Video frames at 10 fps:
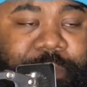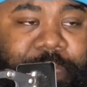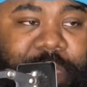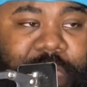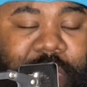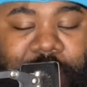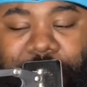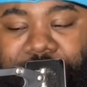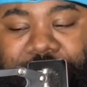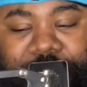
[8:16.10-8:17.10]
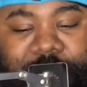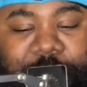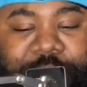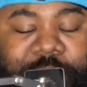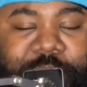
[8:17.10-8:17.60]
you know, they
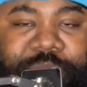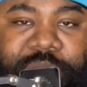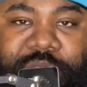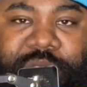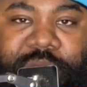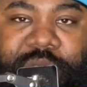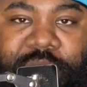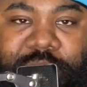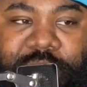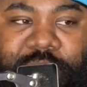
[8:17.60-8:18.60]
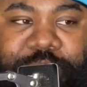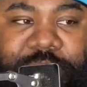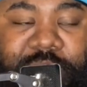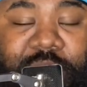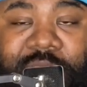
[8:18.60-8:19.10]
put him in position to
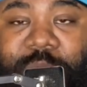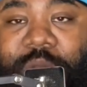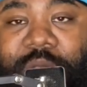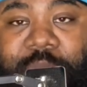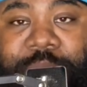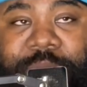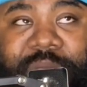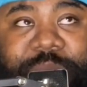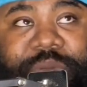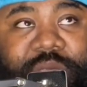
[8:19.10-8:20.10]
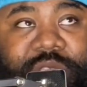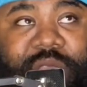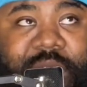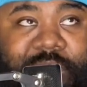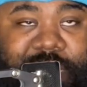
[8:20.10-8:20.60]
be the hero. They put him in a
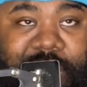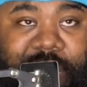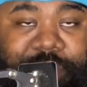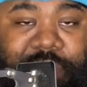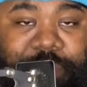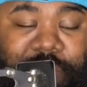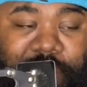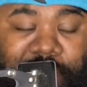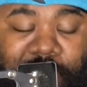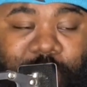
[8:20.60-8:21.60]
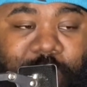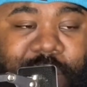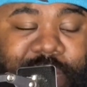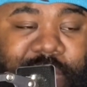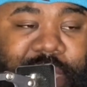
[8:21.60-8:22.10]
position 8 times to be the hero
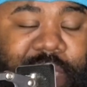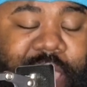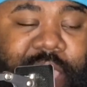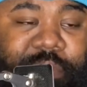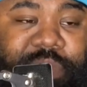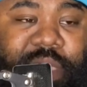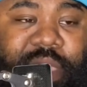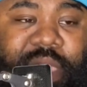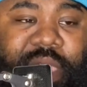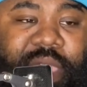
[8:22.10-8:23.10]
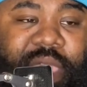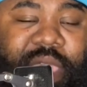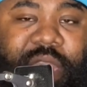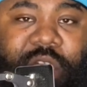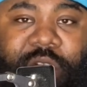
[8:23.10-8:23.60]
at the end of games.
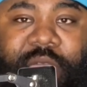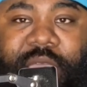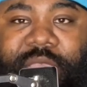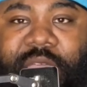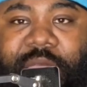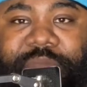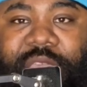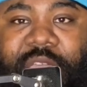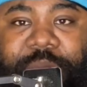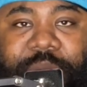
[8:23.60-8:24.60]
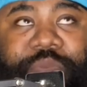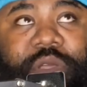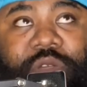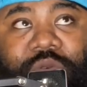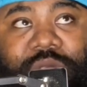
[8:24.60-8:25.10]
And all 8 times he came up
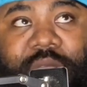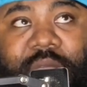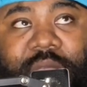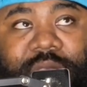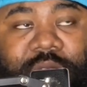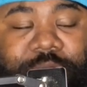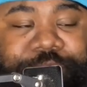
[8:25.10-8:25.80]
with a goose egg. So